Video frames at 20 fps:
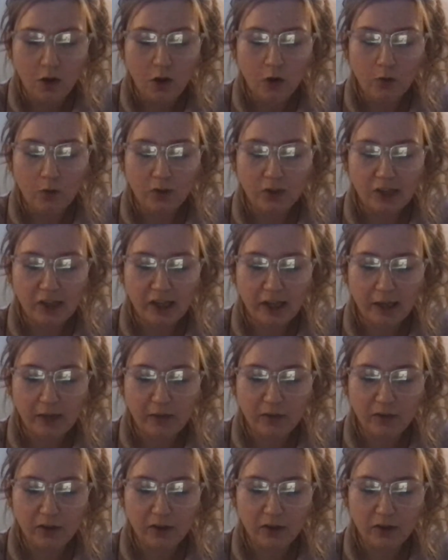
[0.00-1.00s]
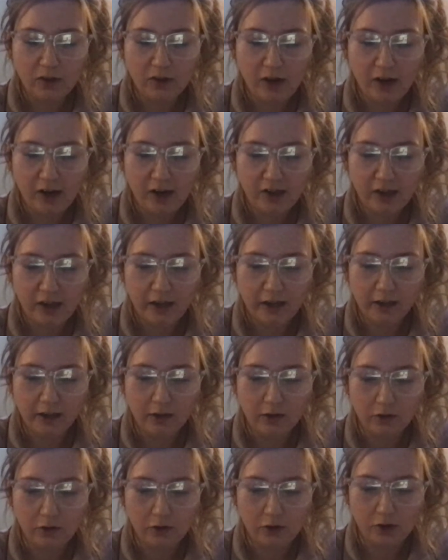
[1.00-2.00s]
When she came to the trash can
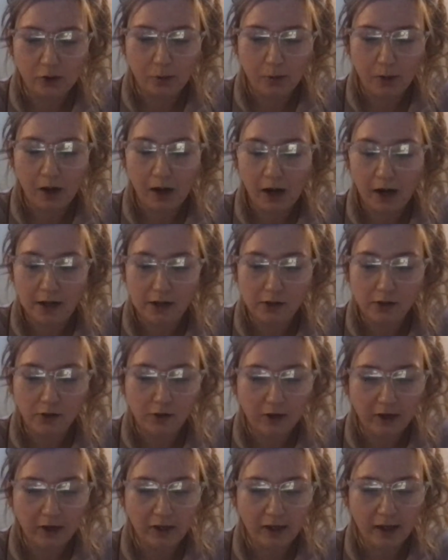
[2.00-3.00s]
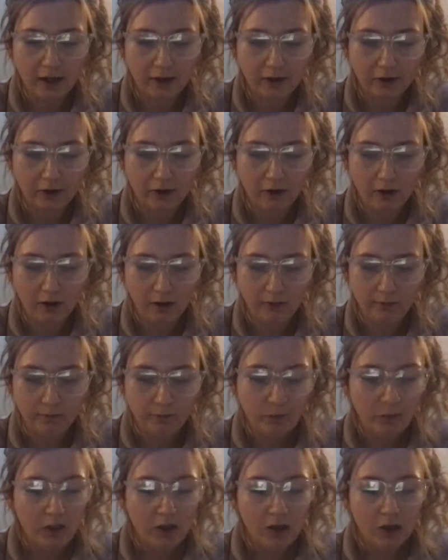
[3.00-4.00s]
enclosure behind the great gathering hall,
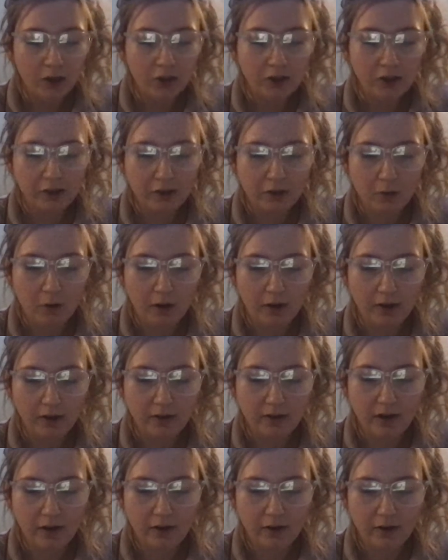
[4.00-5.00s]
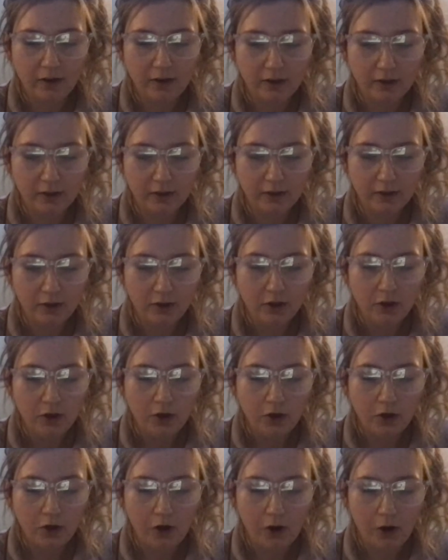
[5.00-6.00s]
she squatted down and hid.
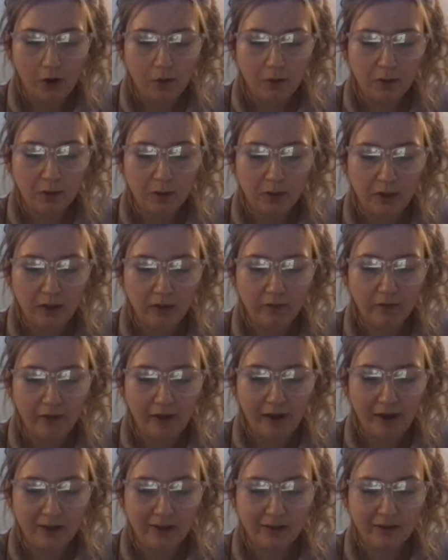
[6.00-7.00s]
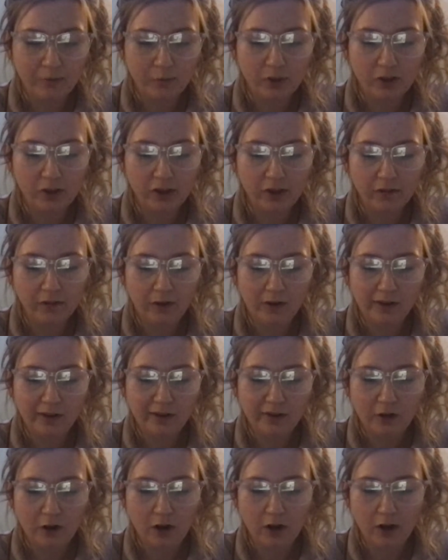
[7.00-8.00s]
Her heart was beating fast, but she felt
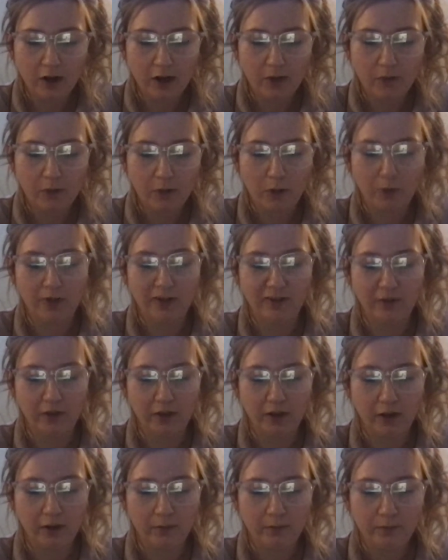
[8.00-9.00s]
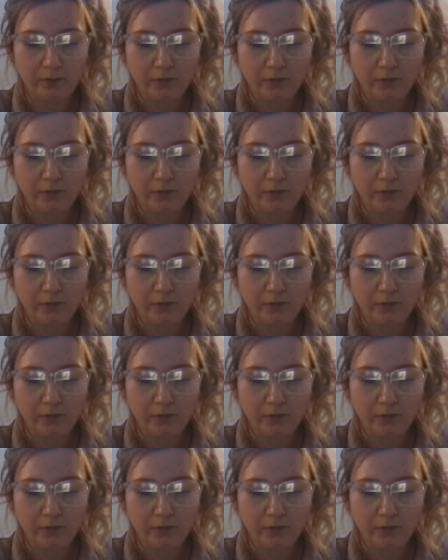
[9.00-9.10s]
strong and purposeful now.